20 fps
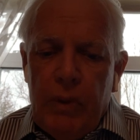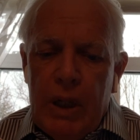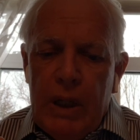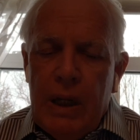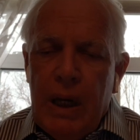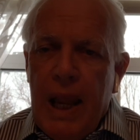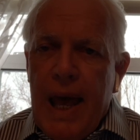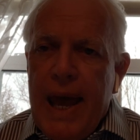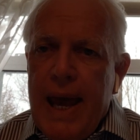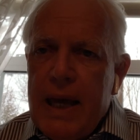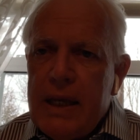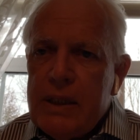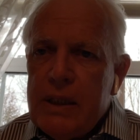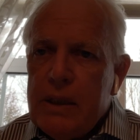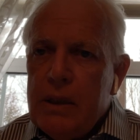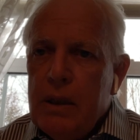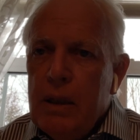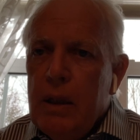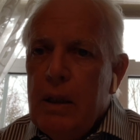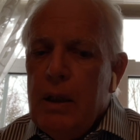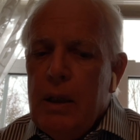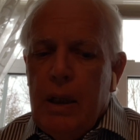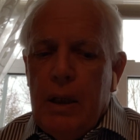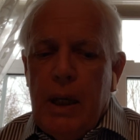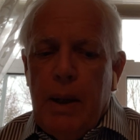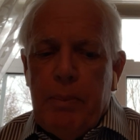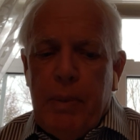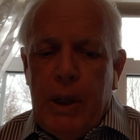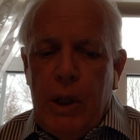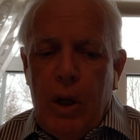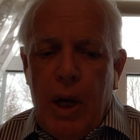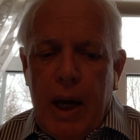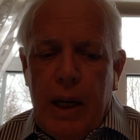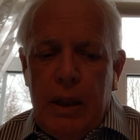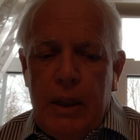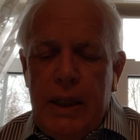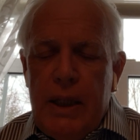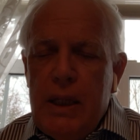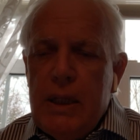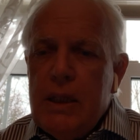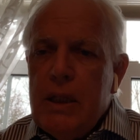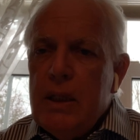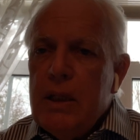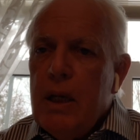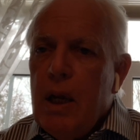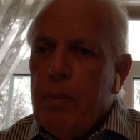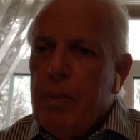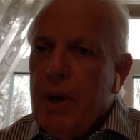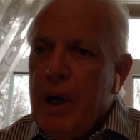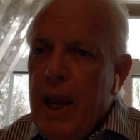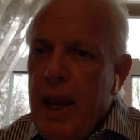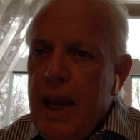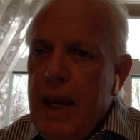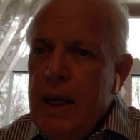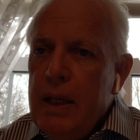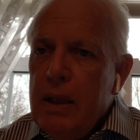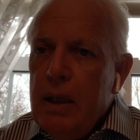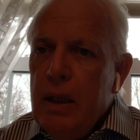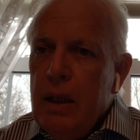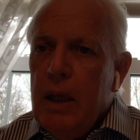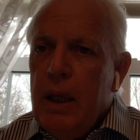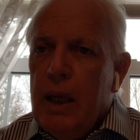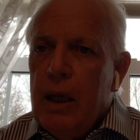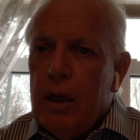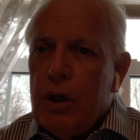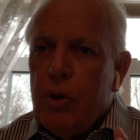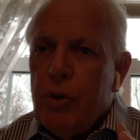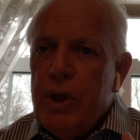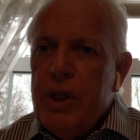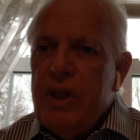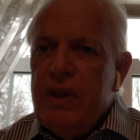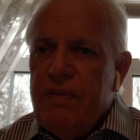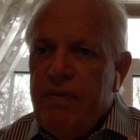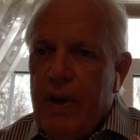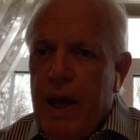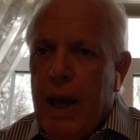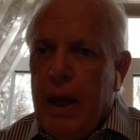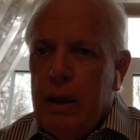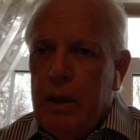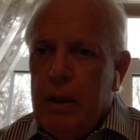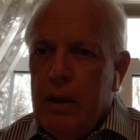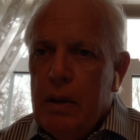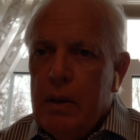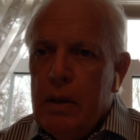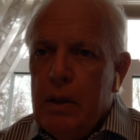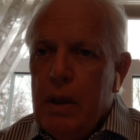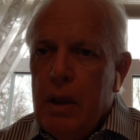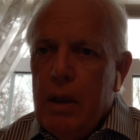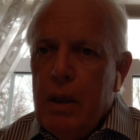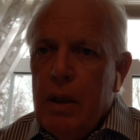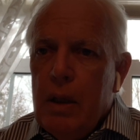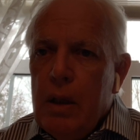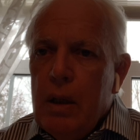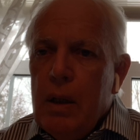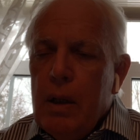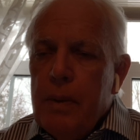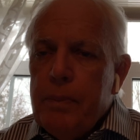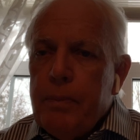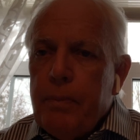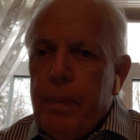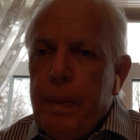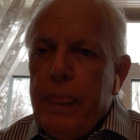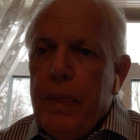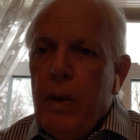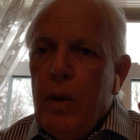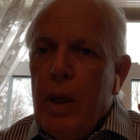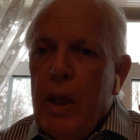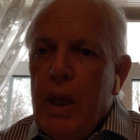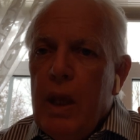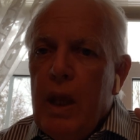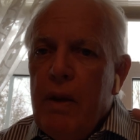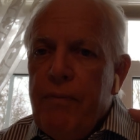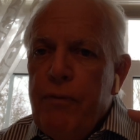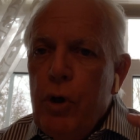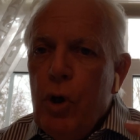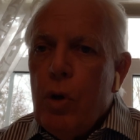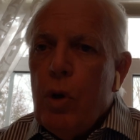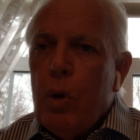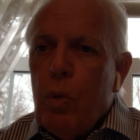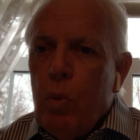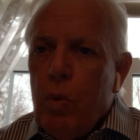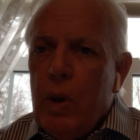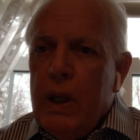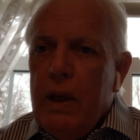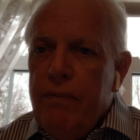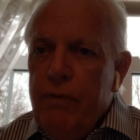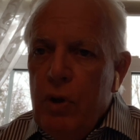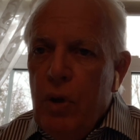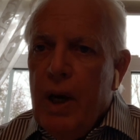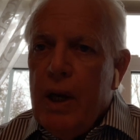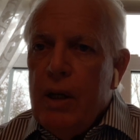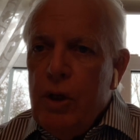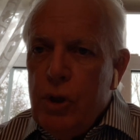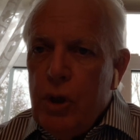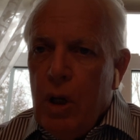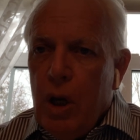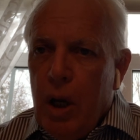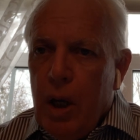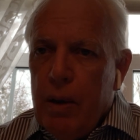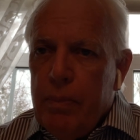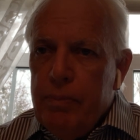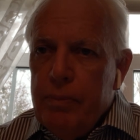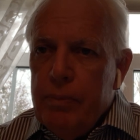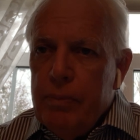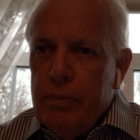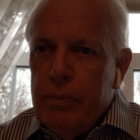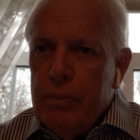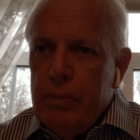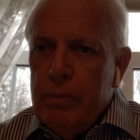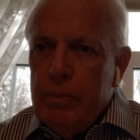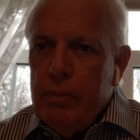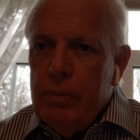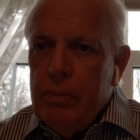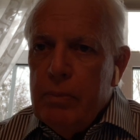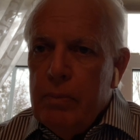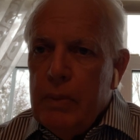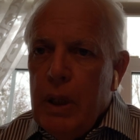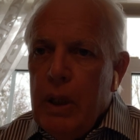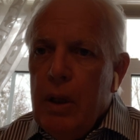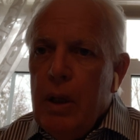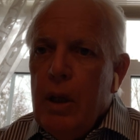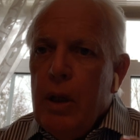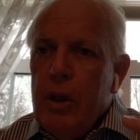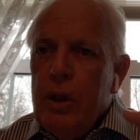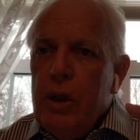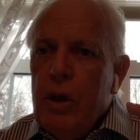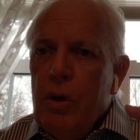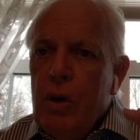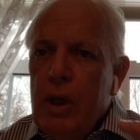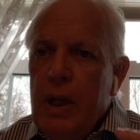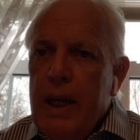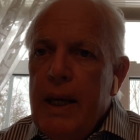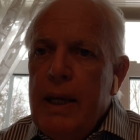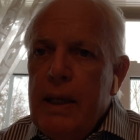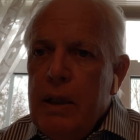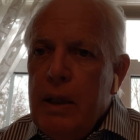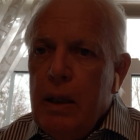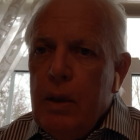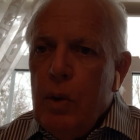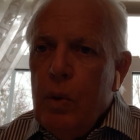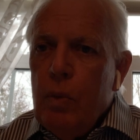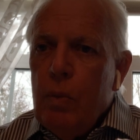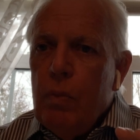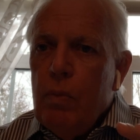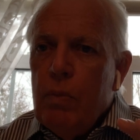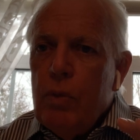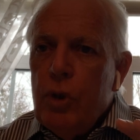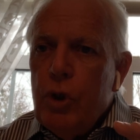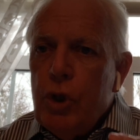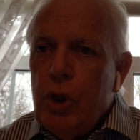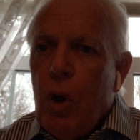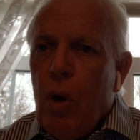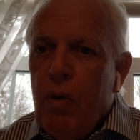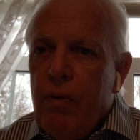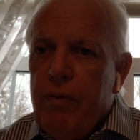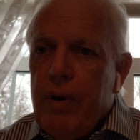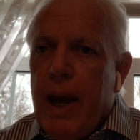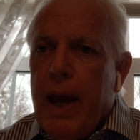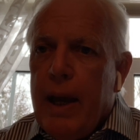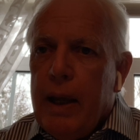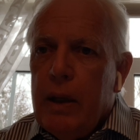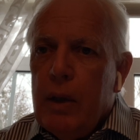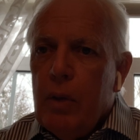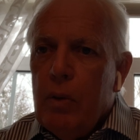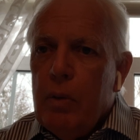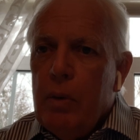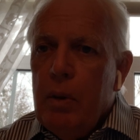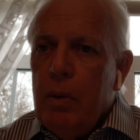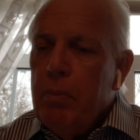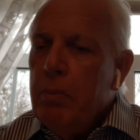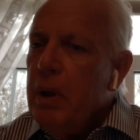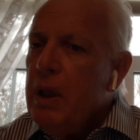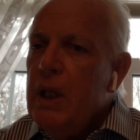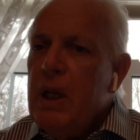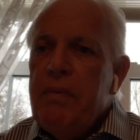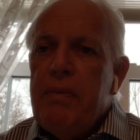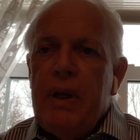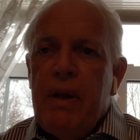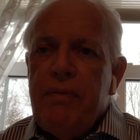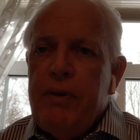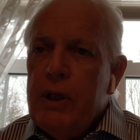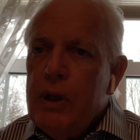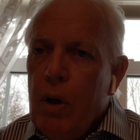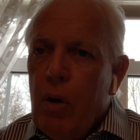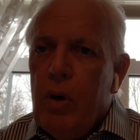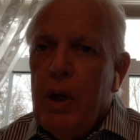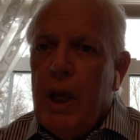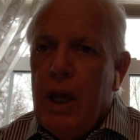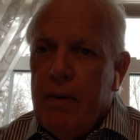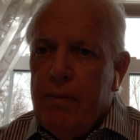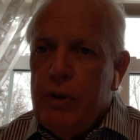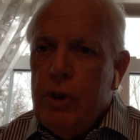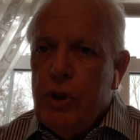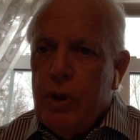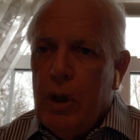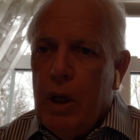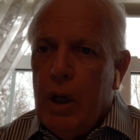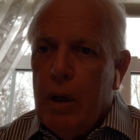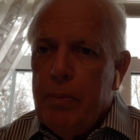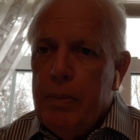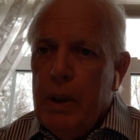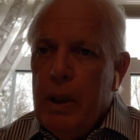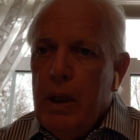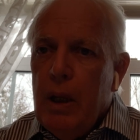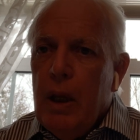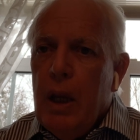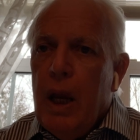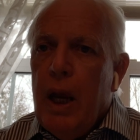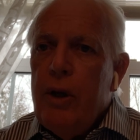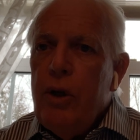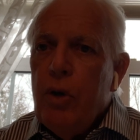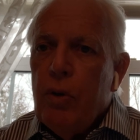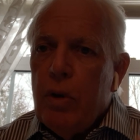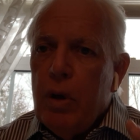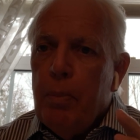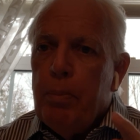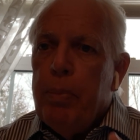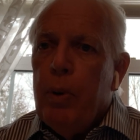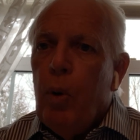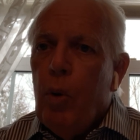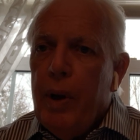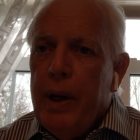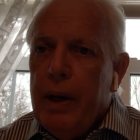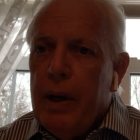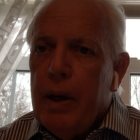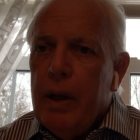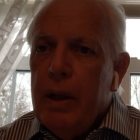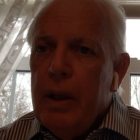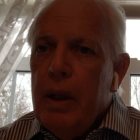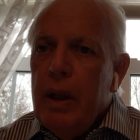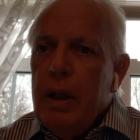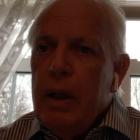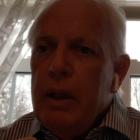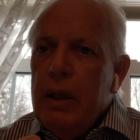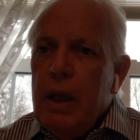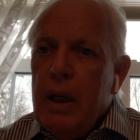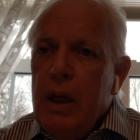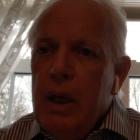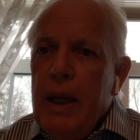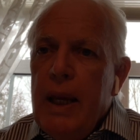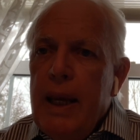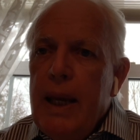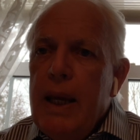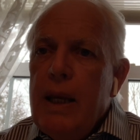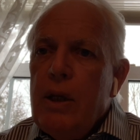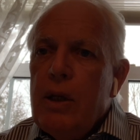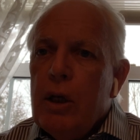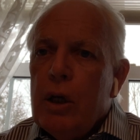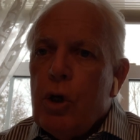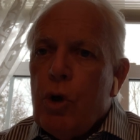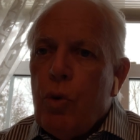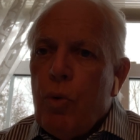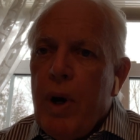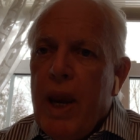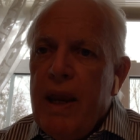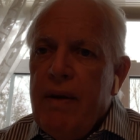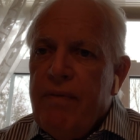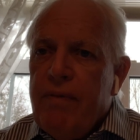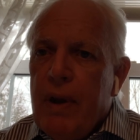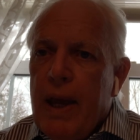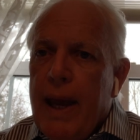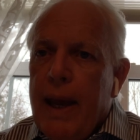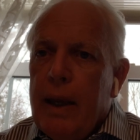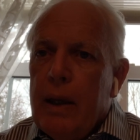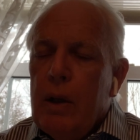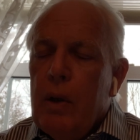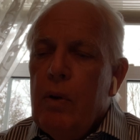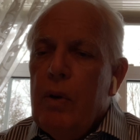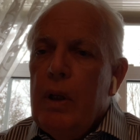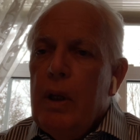Last but not least is number 8, increase value. If you got a job, you need to show value. But even if you don't have a job and you're an employer, you need to create value.